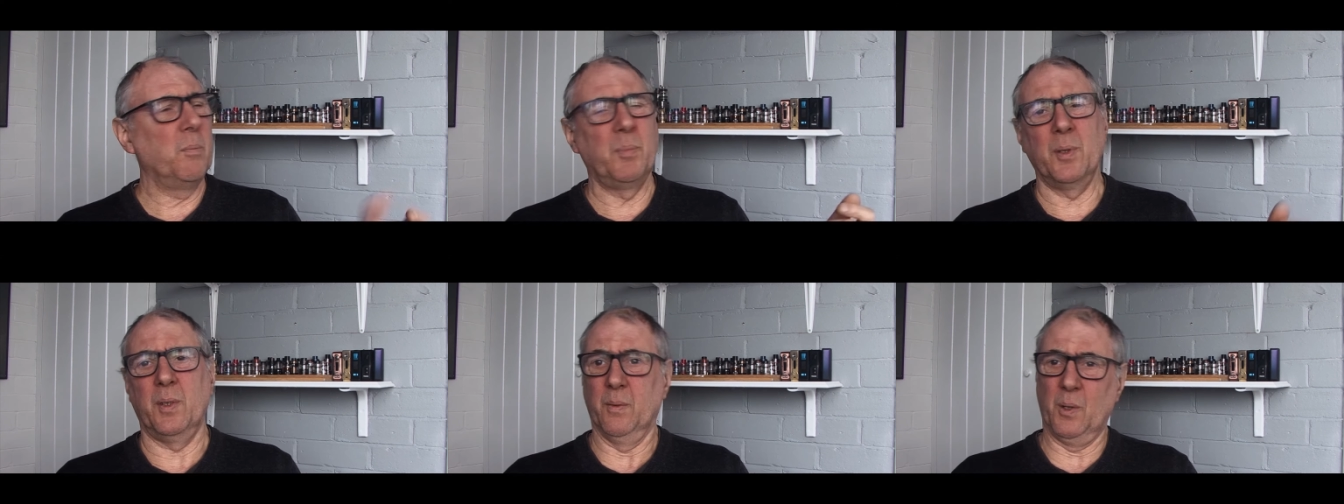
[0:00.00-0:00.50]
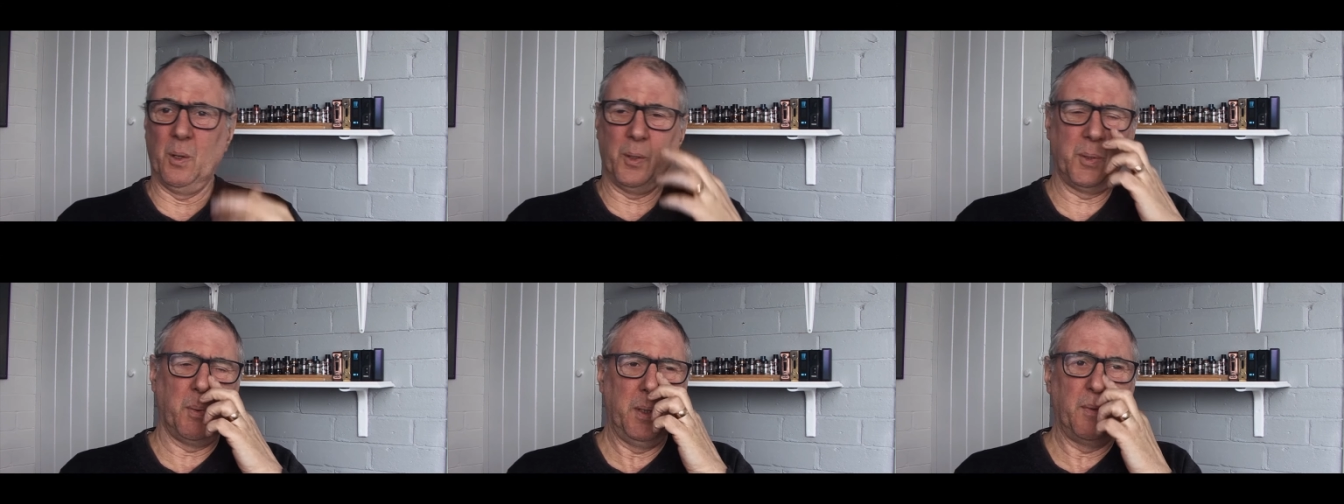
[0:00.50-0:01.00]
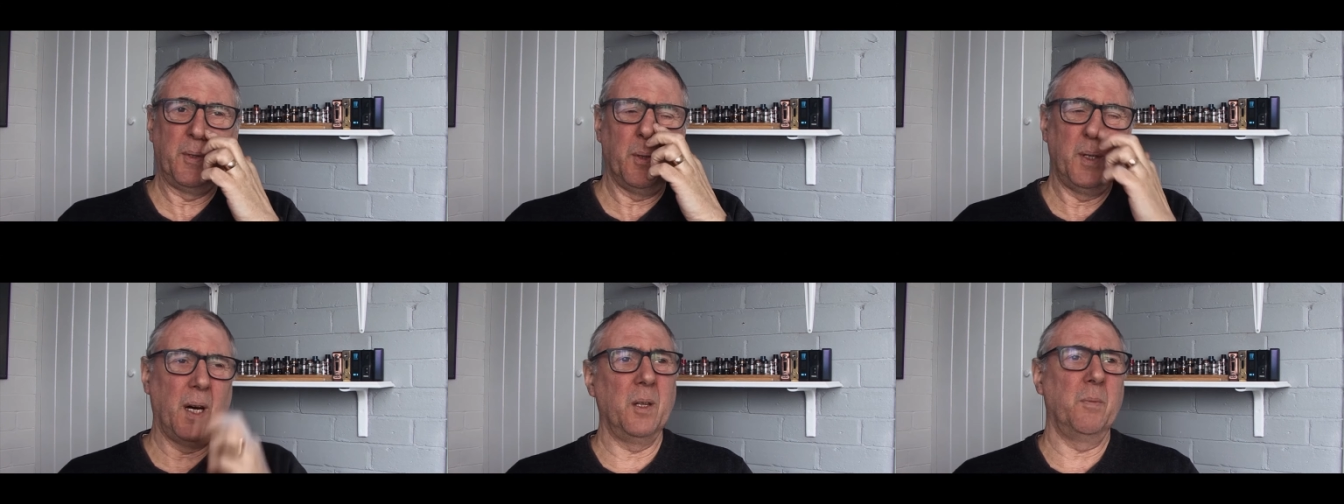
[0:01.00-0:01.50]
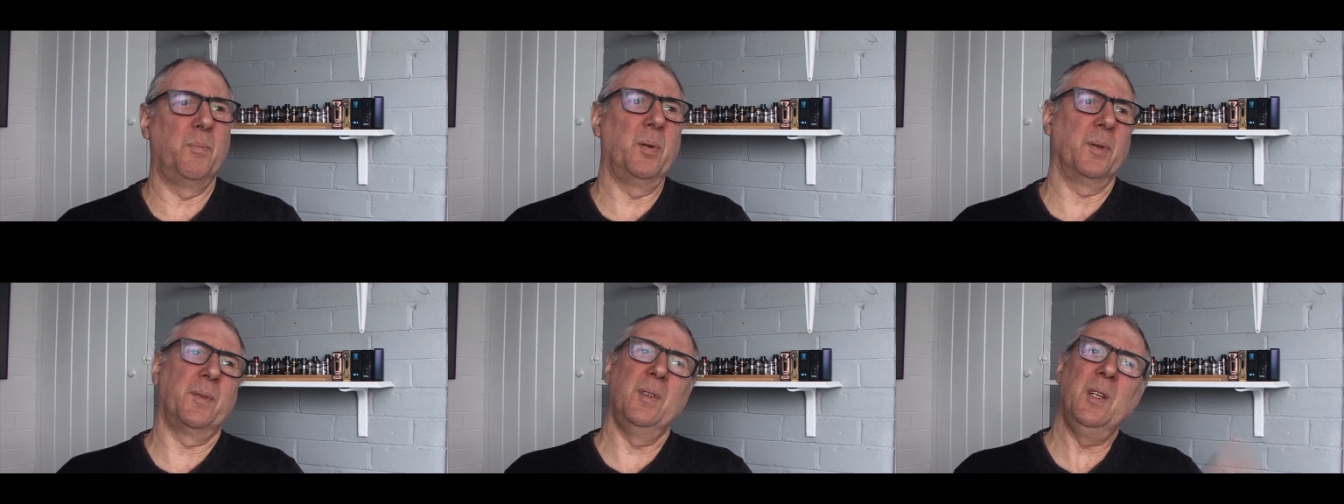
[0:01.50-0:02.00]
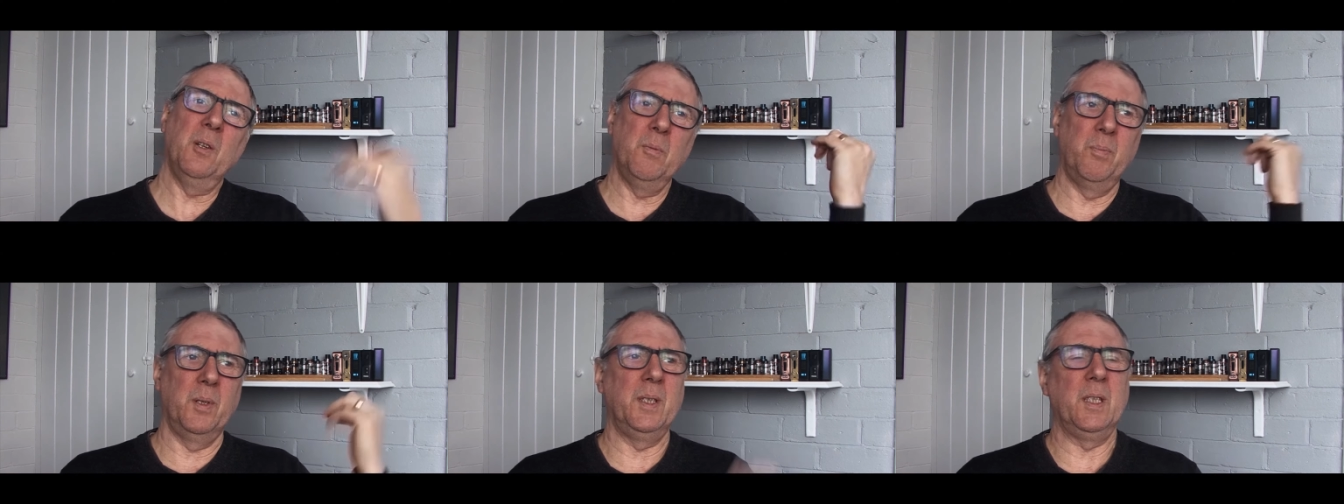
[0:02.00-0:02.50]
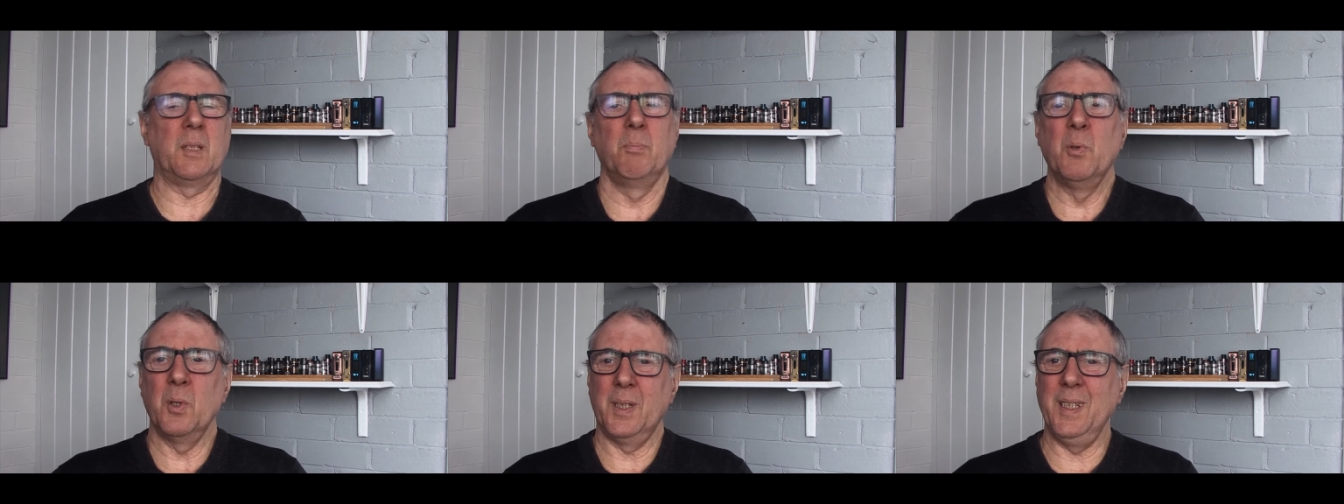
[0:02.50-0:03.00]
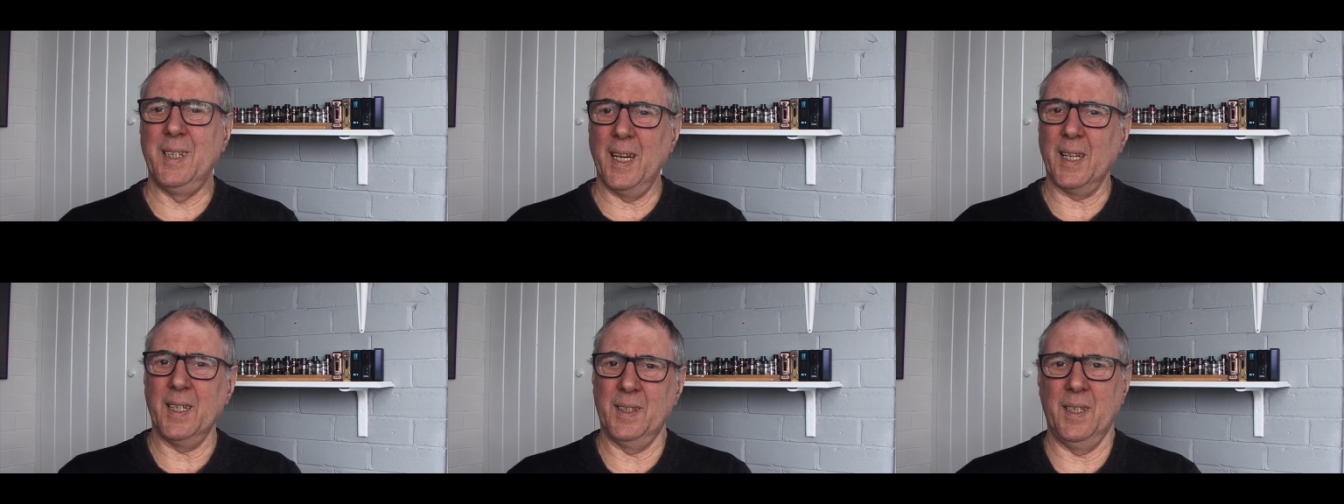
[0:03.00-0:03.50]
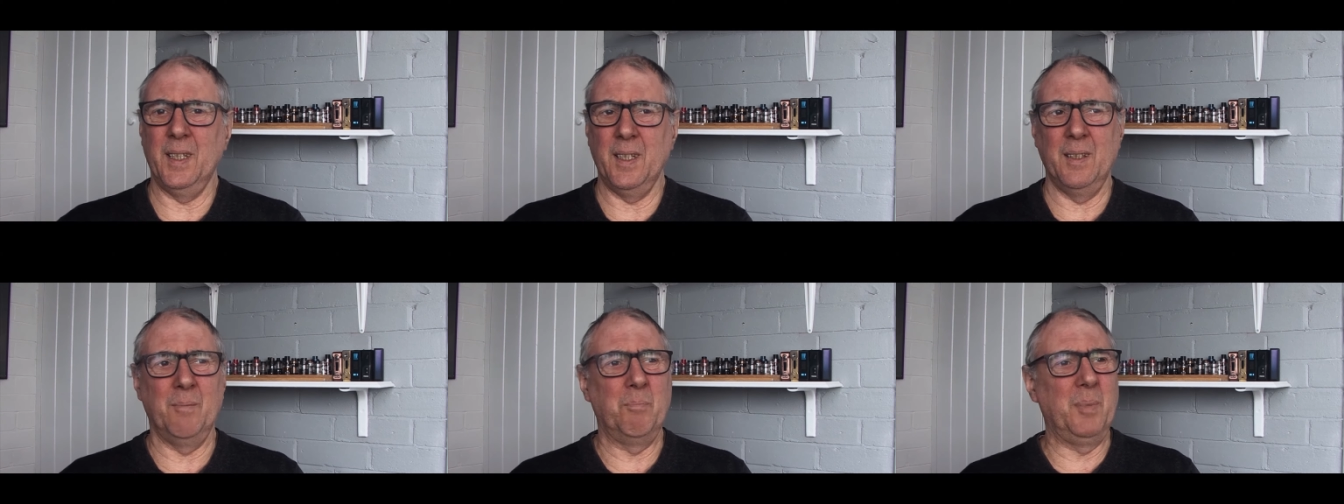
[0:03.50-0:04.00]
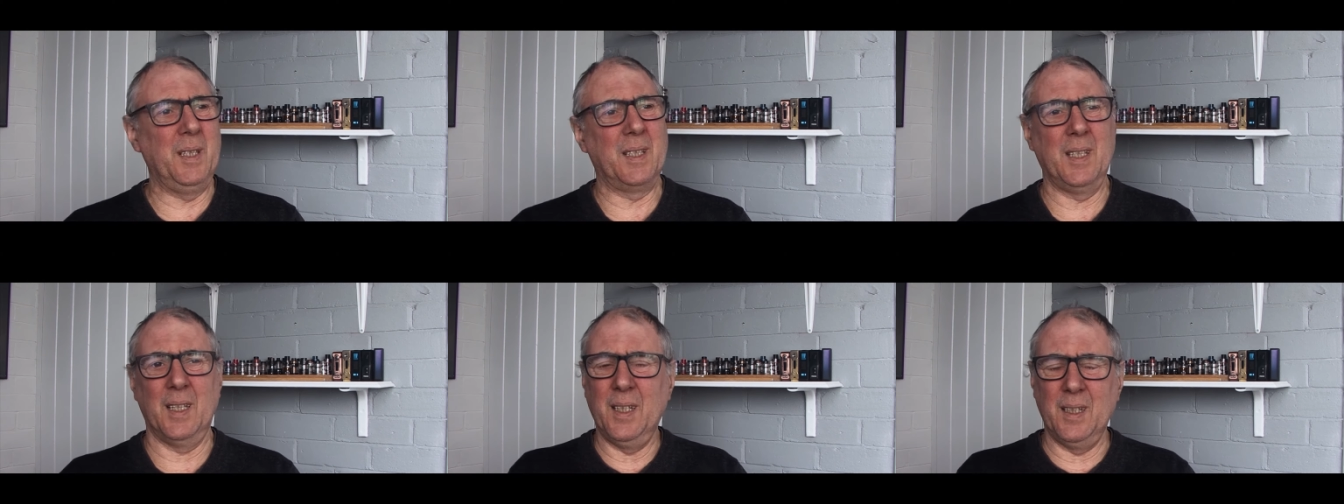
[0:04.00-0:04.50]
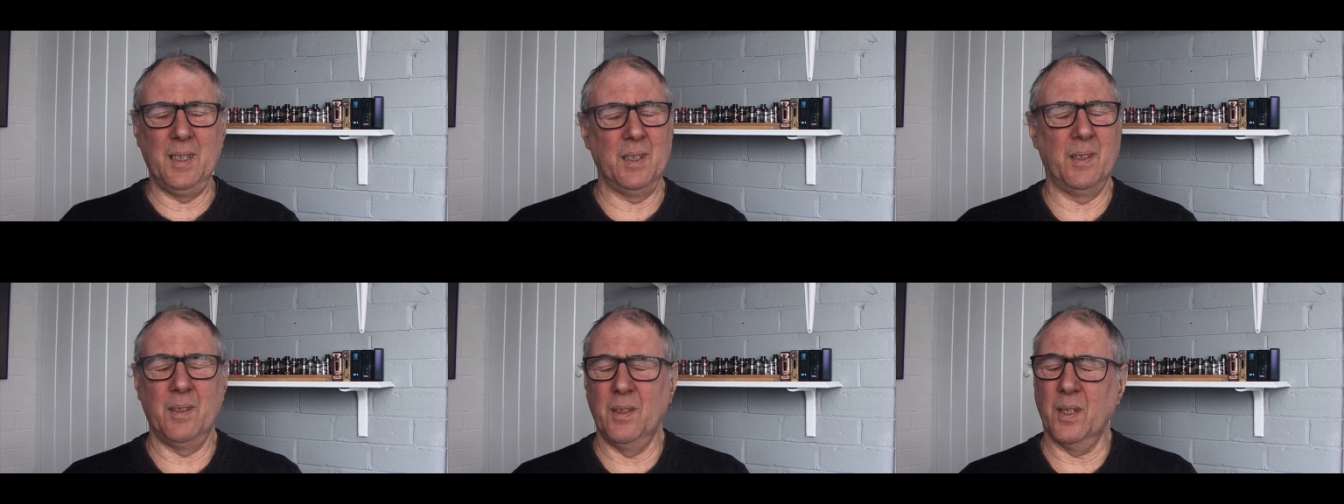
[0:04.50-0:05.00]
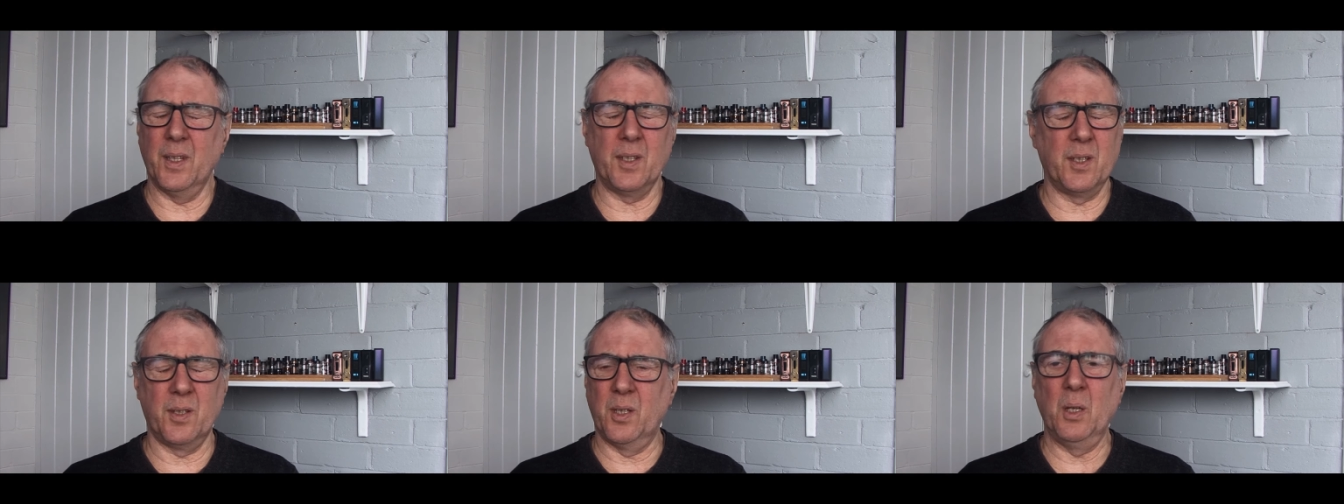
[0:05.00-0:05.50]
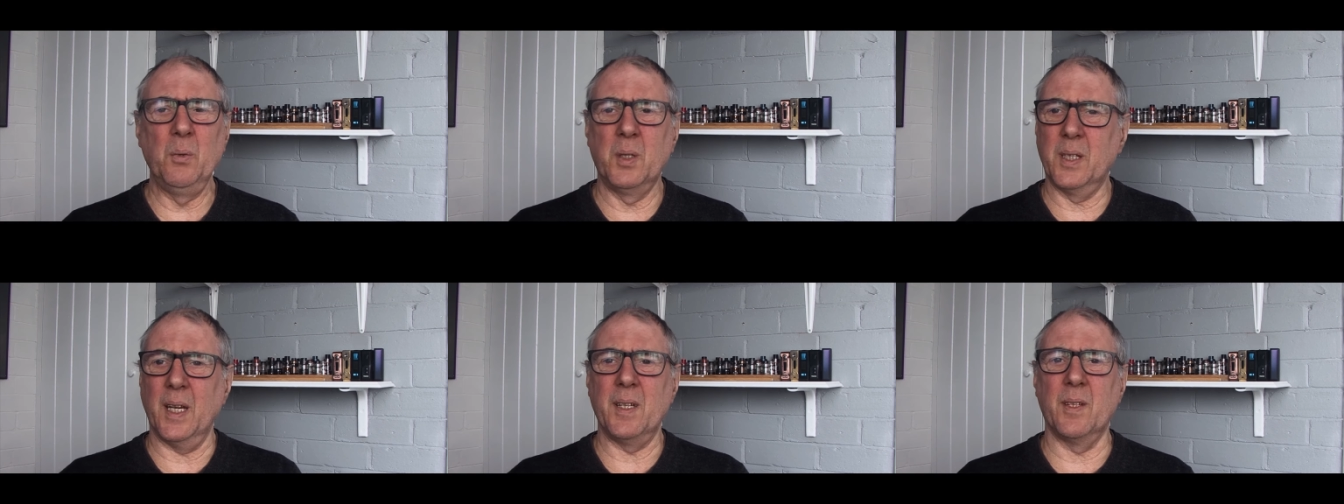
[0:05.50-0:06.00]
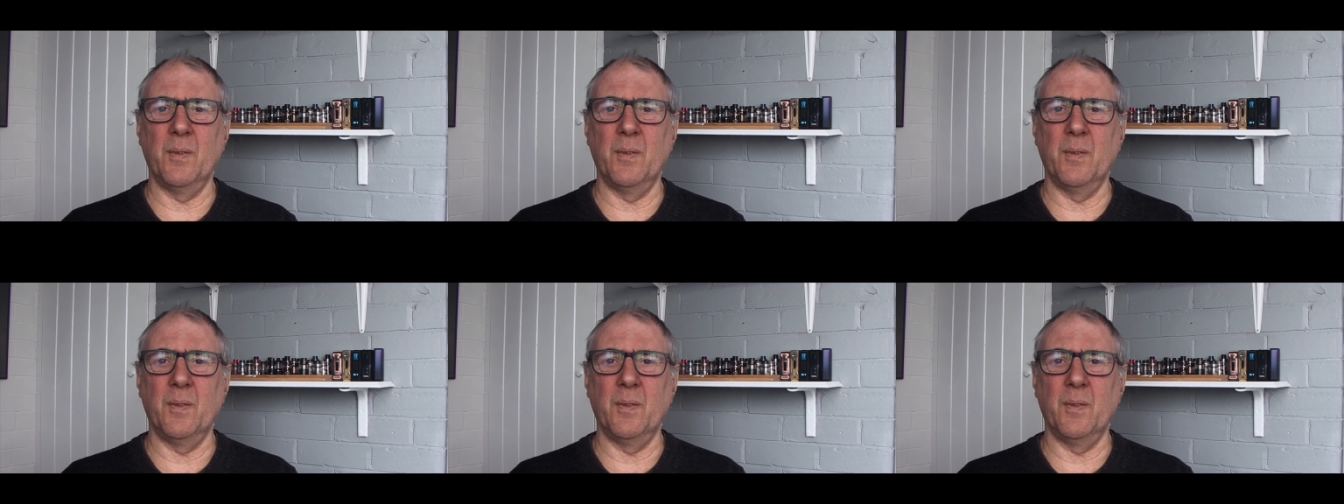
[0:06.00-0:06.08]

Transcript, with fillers: but also when they've done that, they've put new bloody smoke detectors in, and basically they're just too sensitive.